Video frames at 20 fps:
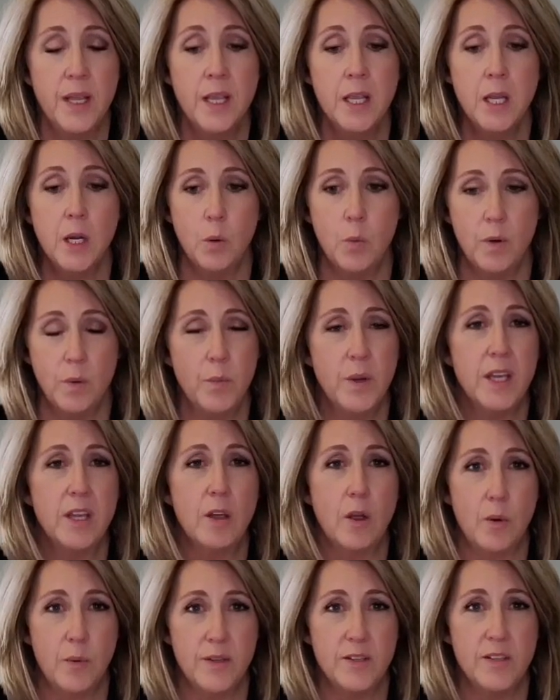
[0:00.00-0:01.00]
when we
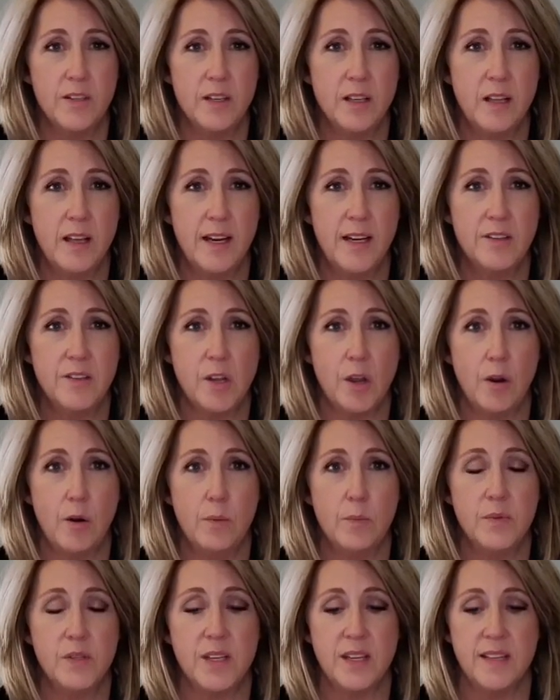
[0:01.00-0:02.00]
go into the client's
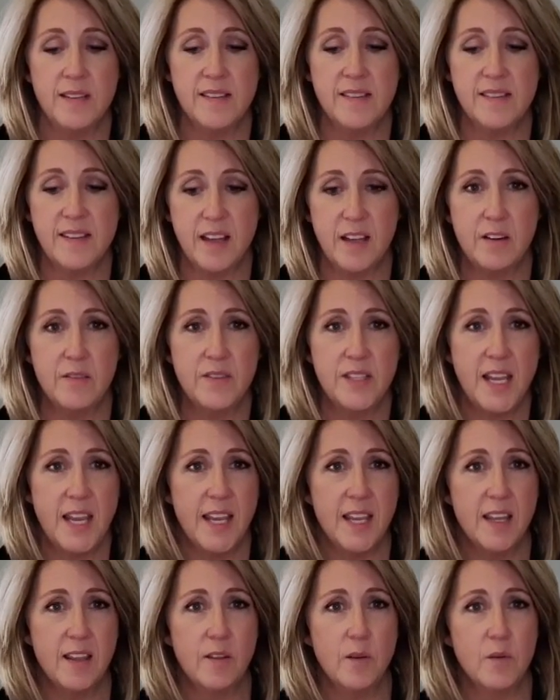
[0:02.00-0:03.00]
homes, instead of
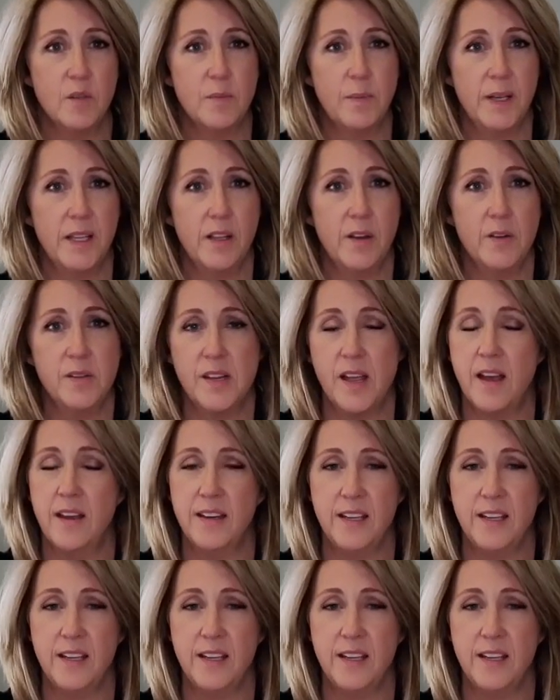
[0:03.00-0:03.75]
taking those pillows out,